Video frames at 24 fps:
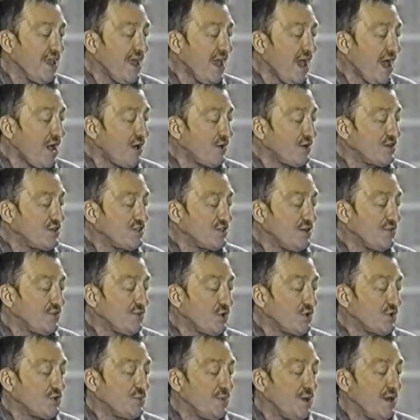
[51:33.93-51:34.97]
How could she
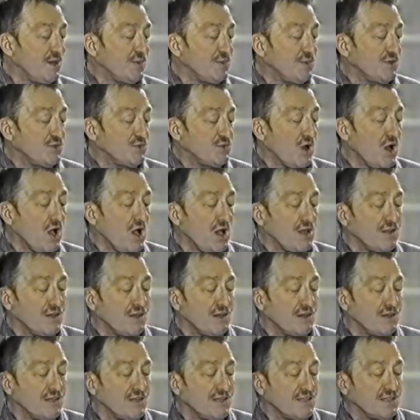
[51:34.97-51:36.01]
force me to withdraw?
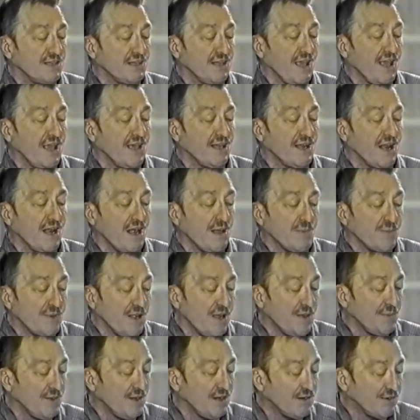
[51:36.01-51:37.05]
There it is again, and I'm
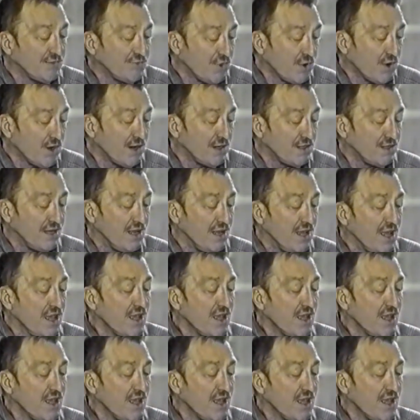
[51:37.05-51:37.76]
blaming her for it.